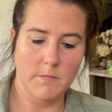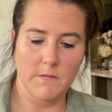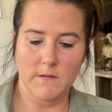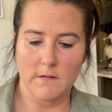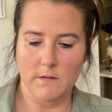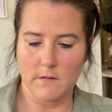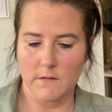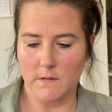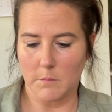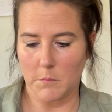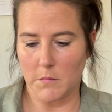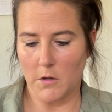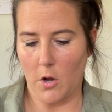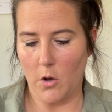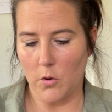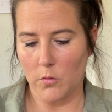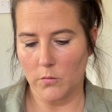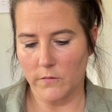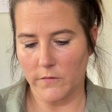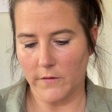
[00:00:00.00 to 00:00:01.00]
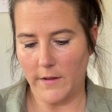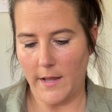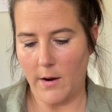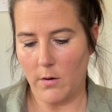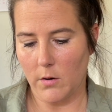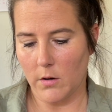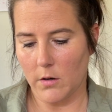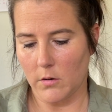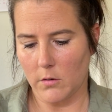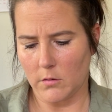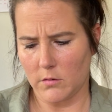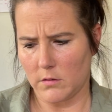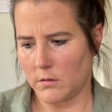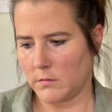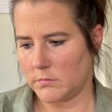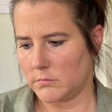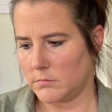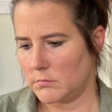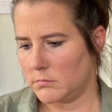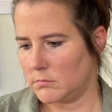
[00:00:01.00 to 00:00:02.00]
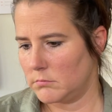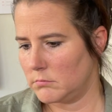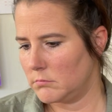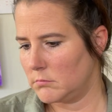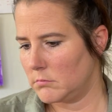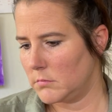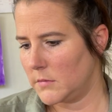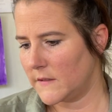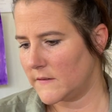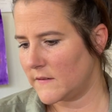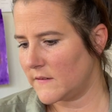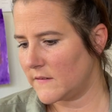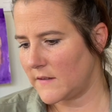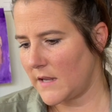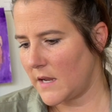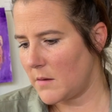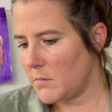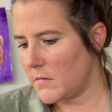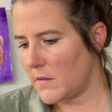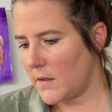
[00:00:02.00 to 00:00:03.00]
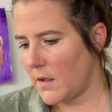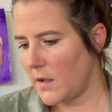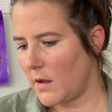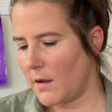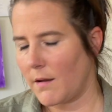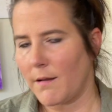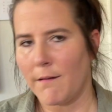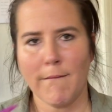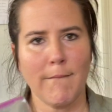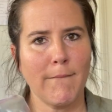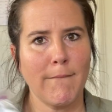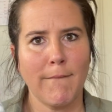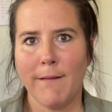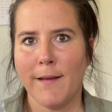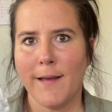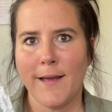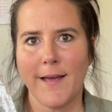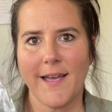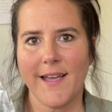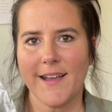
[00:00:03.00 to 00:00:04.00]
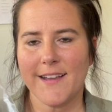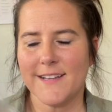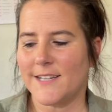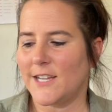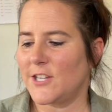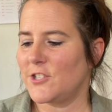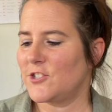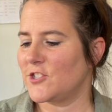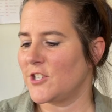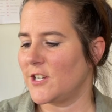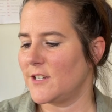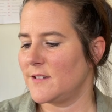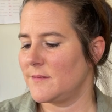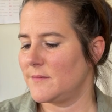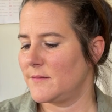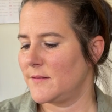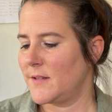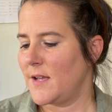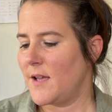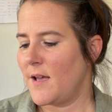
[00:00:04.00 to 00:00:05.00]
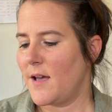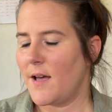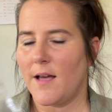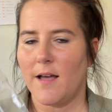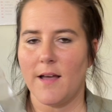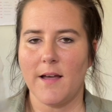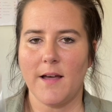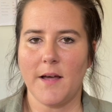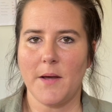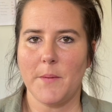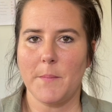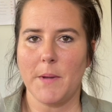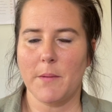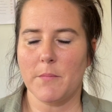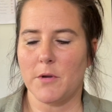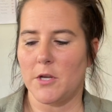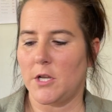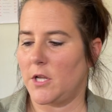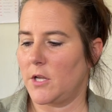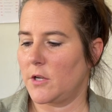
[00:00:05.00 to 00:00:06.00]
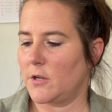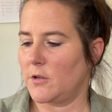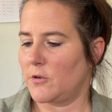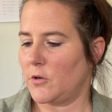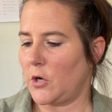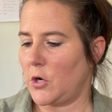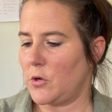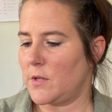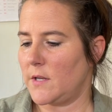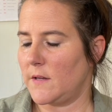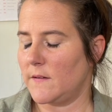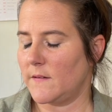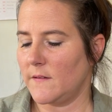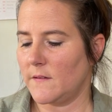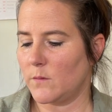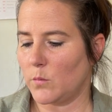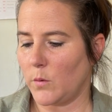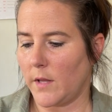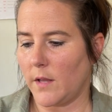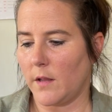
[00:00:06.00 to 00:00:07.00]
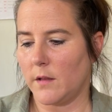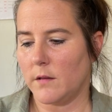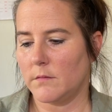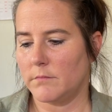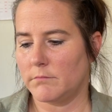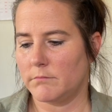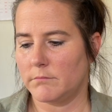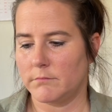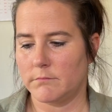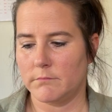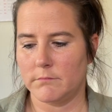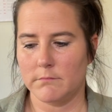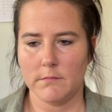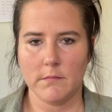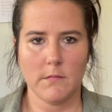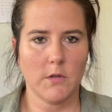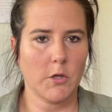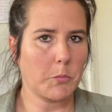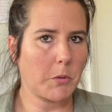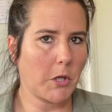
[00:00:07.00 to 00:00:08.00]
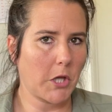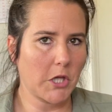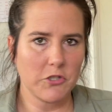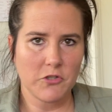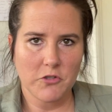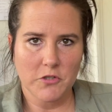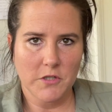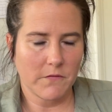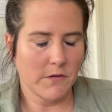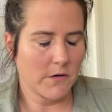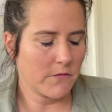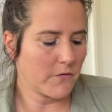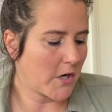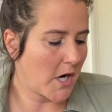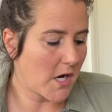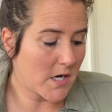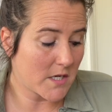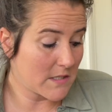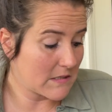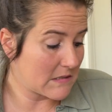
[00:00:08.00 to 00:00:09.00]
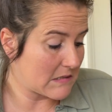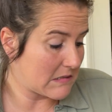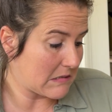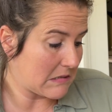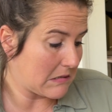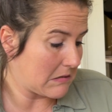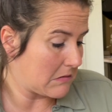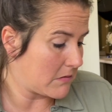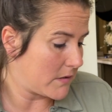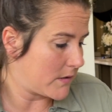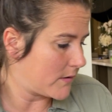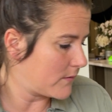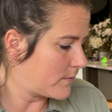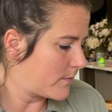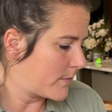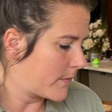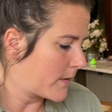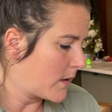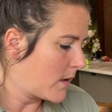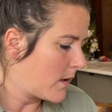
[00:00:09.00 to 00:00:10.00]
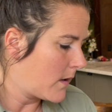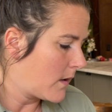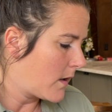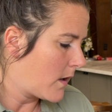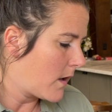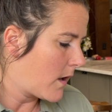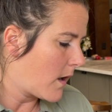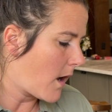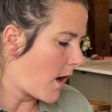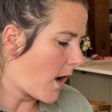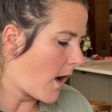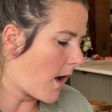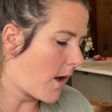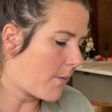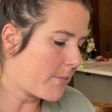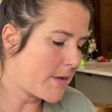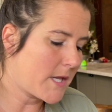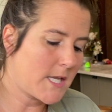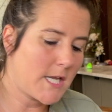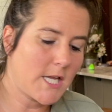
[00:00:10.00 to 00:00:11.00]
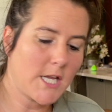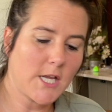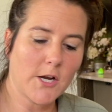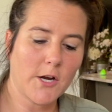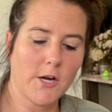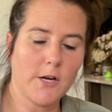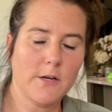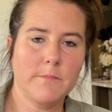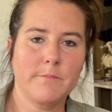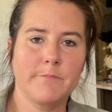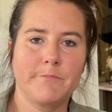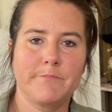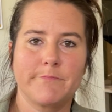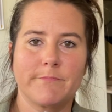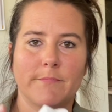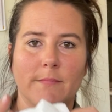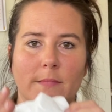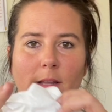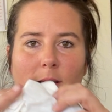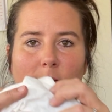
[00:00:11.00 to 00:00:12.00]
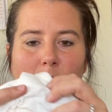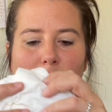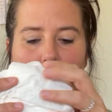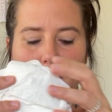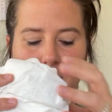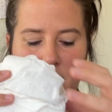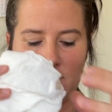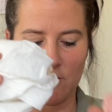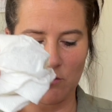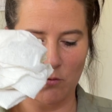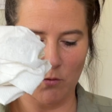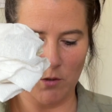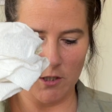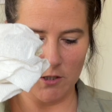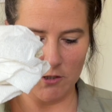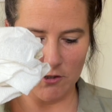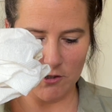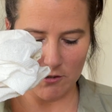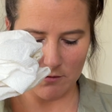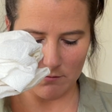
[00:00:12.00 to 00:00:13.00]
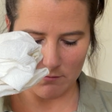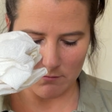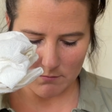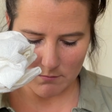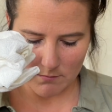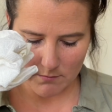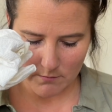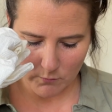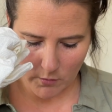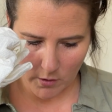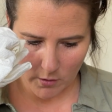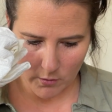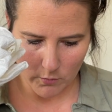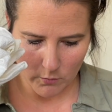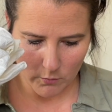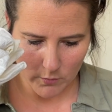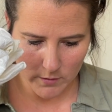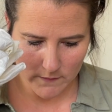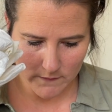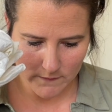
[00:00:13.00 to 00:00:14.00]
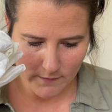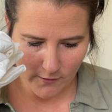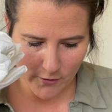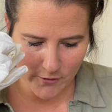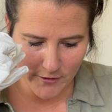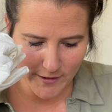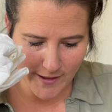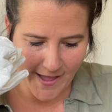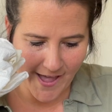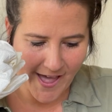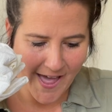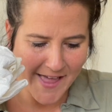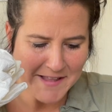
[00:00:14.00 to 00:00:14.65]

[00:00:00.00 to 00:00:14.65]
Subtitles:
Some coneflower, or it's the same thing. Echinacea. I'm gonna grow these as well. They're probably two different varieties. I don't know. In here, my storage. Whoa, what is all that?